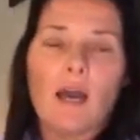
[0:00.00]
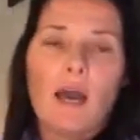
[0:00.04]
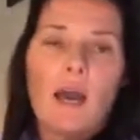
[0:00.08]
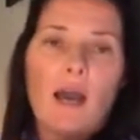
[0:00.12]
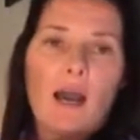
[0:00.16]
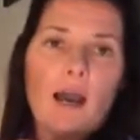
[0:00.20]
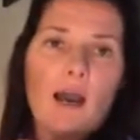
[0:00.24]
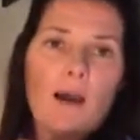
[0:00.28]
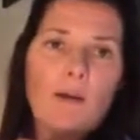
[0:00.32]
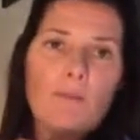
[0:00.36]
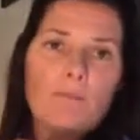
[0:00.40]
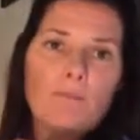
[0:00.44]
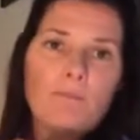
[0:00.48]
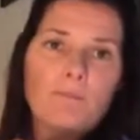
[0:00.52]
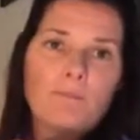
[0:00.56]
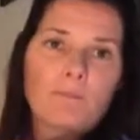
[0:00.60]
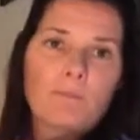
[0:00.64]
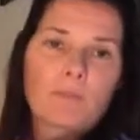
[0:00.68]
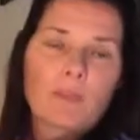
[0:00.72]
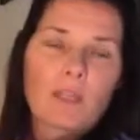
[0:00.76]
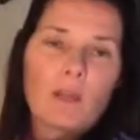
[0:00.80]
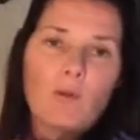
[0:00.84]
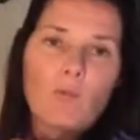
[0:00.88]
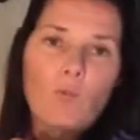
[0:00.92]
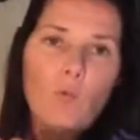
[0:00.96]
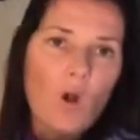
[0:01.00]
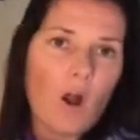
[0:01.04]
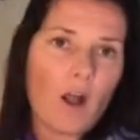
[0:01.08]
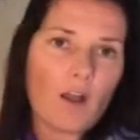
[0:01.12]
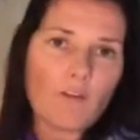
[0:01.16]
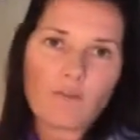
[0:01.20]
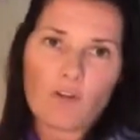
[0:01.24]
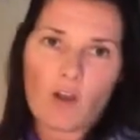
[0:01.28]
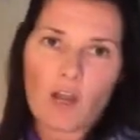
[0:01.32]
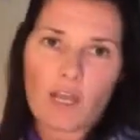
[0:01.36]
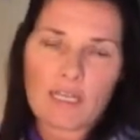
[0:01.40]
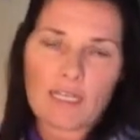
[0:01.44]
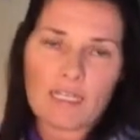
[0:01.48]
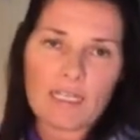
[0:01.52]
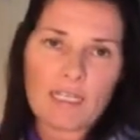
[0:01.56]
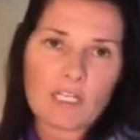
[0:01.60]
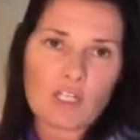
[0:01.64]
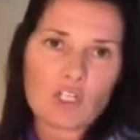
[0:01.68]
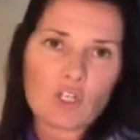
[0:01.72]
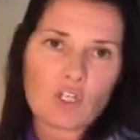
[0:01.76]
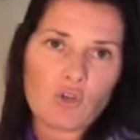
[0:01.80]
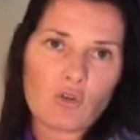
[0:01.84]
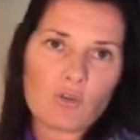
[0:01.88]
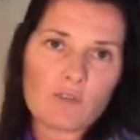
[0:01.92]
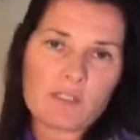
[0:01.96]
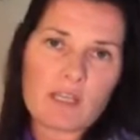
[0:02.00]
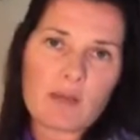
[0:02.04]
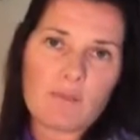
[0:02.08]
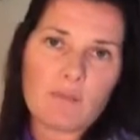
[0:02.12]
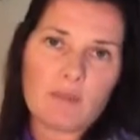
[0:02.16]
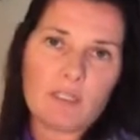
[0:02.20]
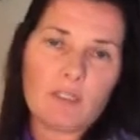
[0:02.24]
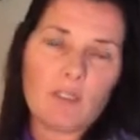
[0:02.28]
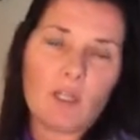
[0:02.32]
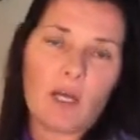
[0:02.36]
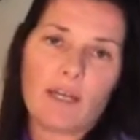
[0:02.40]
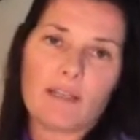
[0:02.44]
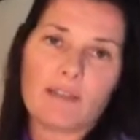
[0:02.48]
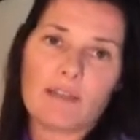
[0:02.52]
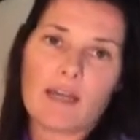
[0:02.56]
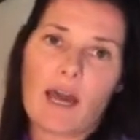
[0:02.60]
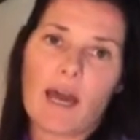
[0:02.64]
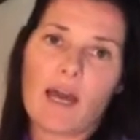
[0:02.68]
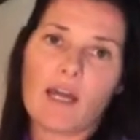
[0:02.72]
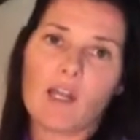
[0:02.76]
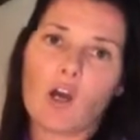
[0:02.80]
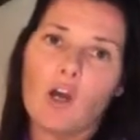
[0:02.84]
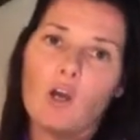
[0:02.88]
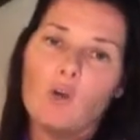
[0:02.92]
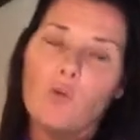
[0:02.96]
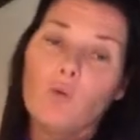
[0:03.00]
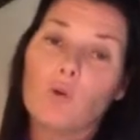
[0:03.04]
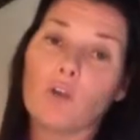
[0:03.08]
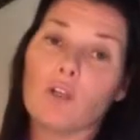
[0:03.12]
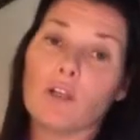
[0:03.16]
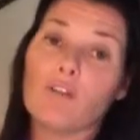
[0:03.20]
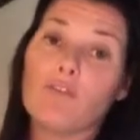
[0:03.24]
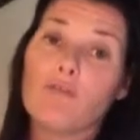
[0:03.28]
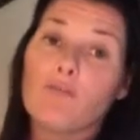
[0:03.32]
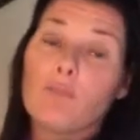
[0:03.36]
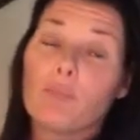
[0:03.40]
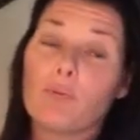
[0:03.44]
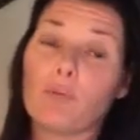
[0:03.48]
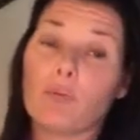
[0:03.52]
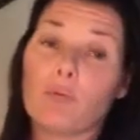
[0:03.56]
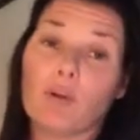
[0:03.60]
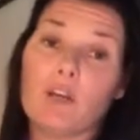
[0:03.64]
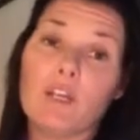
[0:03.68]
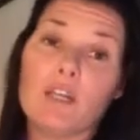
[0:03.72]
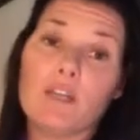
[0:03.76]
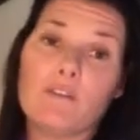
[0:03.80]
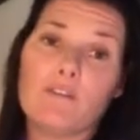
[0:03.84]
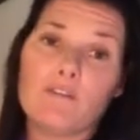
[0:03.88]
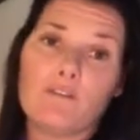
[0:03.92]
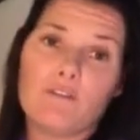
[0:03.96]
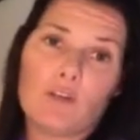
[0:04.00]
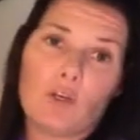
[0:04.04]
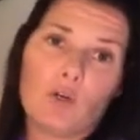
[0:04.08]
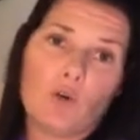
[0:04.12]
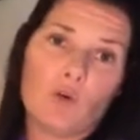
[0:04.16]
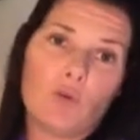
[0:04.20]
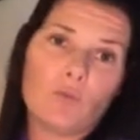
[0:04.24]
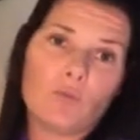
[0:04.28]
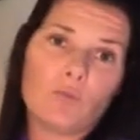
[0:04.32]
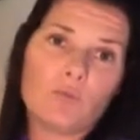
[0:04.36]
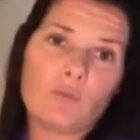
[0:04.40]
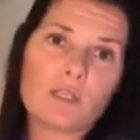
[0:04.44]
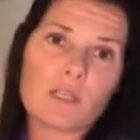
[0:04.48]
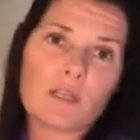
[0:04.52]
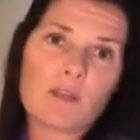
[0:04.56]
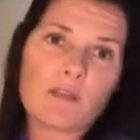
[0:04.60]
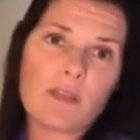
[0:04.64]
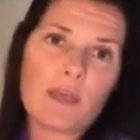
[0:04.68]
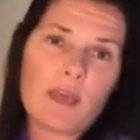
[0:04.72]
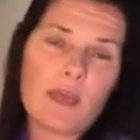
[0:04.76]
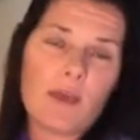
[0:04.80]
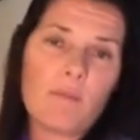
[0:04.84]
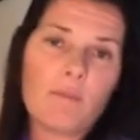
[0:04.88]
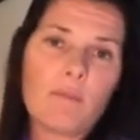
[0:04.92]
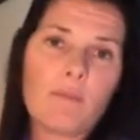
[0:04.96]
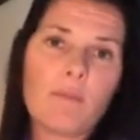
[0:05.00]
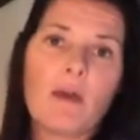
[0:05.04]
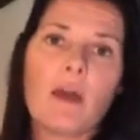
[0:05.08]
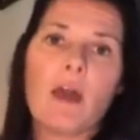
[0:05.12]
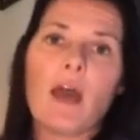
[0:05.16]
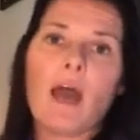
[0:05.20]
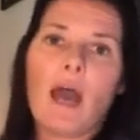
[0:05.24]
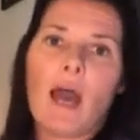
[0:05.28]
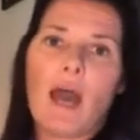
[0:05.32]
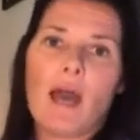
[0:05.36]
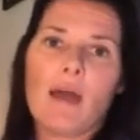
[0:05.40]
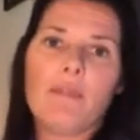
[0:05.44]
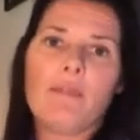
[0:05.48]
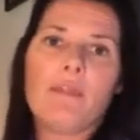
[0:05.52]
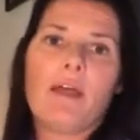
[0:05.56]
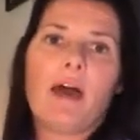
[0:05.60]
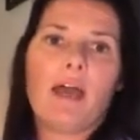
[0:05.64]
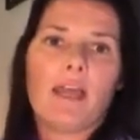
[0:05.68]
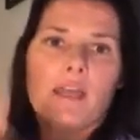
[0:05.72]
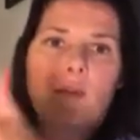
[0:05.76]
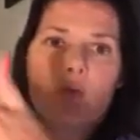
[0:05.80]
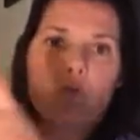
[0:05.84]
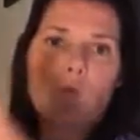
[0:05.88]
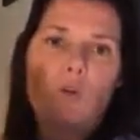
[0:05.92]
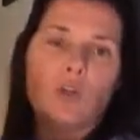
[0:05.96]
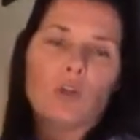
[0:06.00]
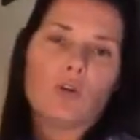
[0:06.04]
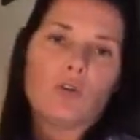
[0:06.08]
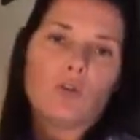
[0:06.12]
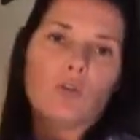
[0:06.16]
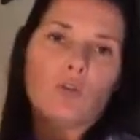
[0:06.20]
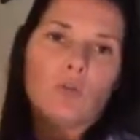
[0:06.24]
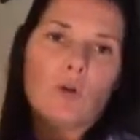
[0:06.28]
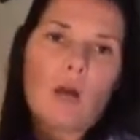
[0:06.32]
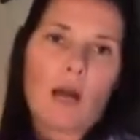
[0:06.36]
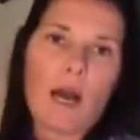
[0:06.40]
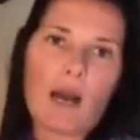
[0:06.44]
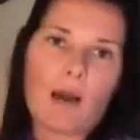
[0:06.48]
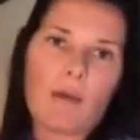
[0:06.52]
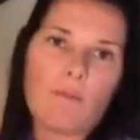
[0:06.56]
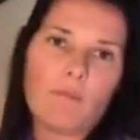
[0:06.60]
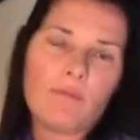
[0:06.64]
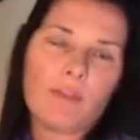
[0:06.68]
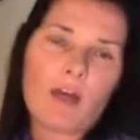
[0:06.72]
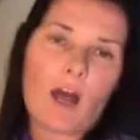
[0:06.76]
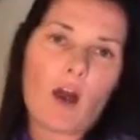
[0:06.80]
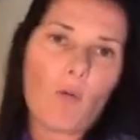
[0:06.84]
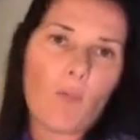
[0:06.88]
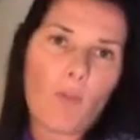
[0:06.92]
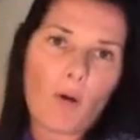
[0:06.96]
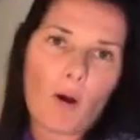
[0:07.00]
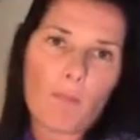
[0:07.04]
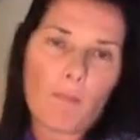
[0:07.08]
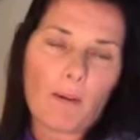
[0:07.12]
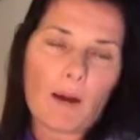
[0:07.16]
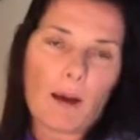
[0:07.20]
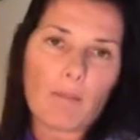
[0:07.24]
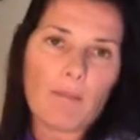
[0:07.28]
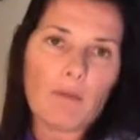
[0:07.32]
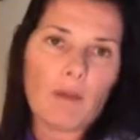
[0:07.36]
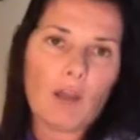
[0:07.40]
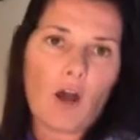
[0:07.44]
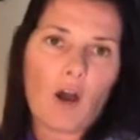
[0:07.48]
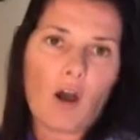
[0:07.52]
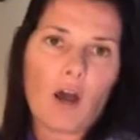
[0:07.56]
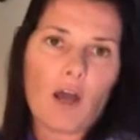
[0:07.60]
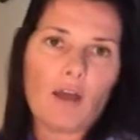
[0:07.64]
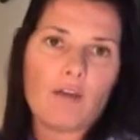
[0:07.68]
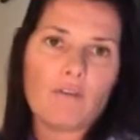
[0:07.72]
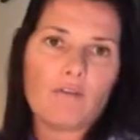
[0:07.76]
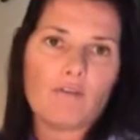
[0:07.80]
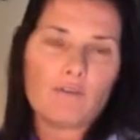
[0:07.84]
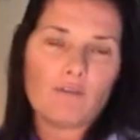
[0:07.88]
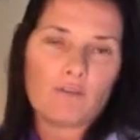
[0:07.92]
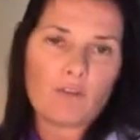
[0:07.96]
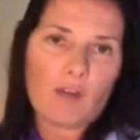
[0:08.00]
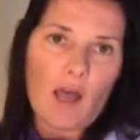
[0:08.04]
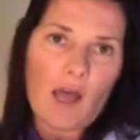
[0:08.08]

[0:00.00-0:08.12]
um, Wi-Fi connection or something like that, I will have pre-filmed them, and they will um, they'll pop up live.